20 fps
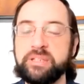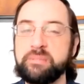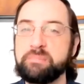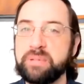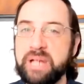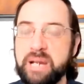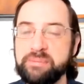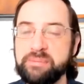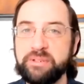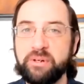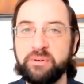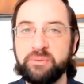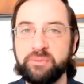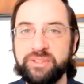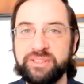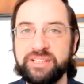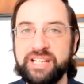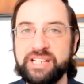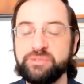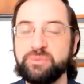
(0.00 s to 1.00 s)
but they probably
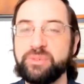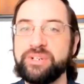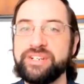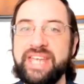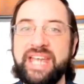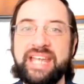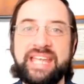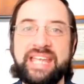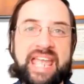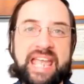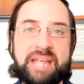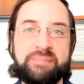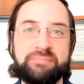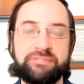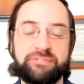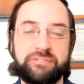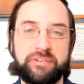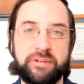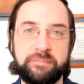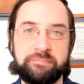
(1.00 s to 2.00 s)
don't realize where that
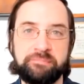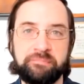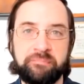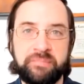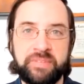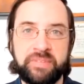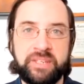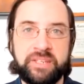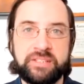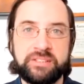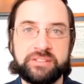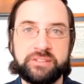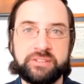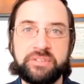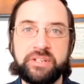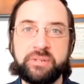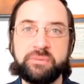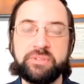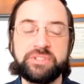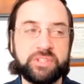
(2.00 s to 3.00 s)
came from.
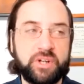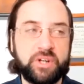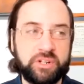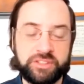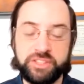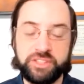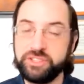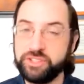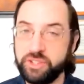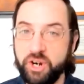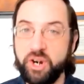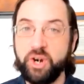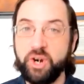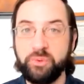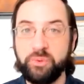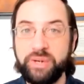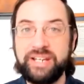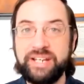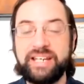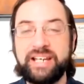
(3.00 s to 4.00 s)
So there's
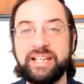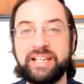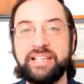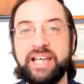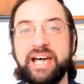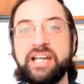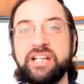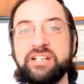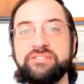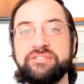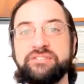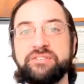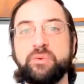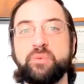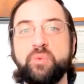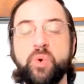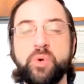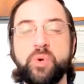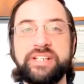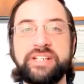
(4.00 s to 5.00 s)
already a lot
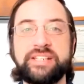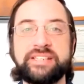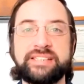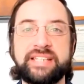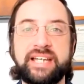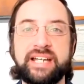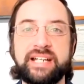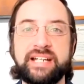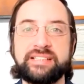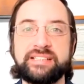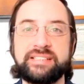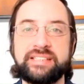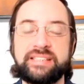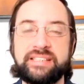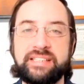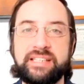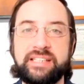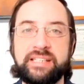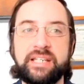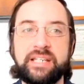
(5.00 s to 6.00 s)
of warning signs
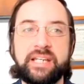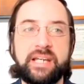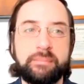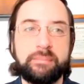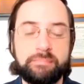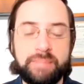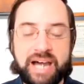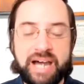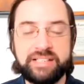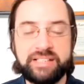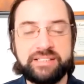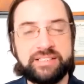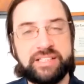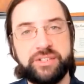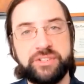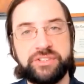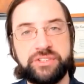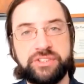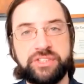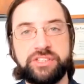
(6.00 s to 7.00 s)
that the
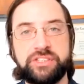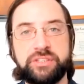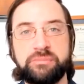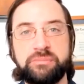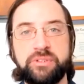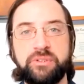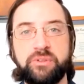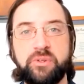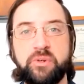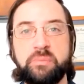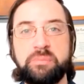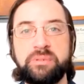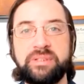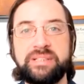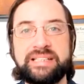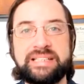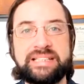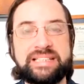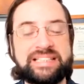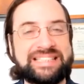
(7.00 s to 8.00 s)
monetary system
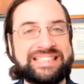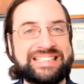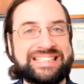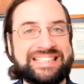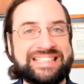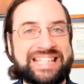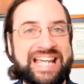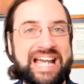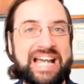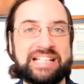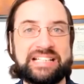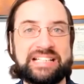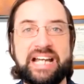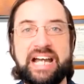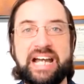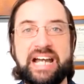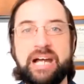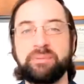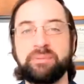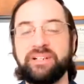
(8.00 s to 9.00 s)
globally is
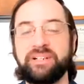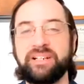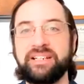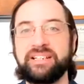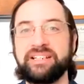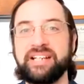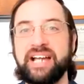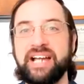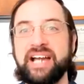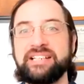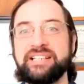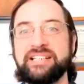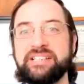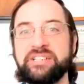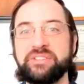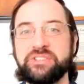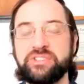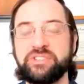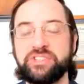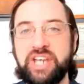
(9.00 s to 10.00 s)
not operating in an
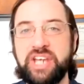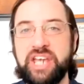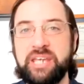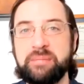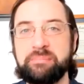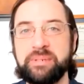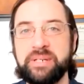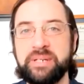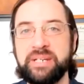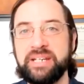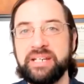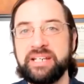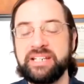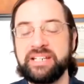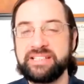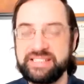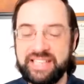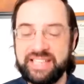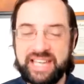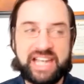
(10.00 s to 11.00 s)
ideal shape.
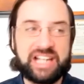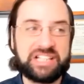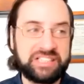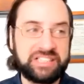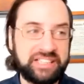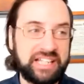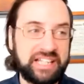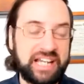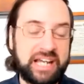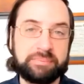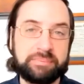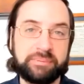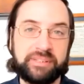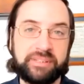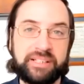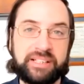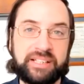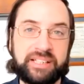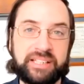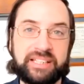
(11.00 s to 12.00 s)
It's actually
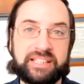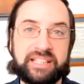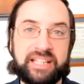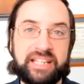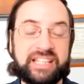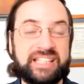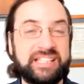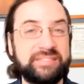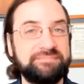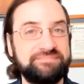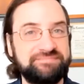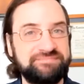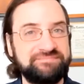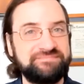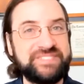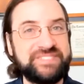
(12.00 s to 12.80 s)
operating in a